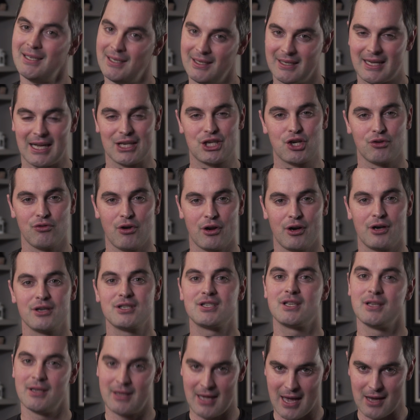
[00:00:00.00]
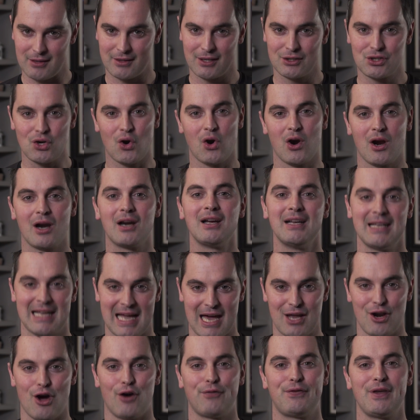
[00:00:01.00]
Get your runners out the door
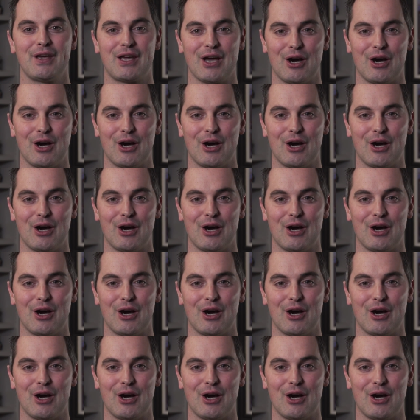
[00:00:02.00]
and off you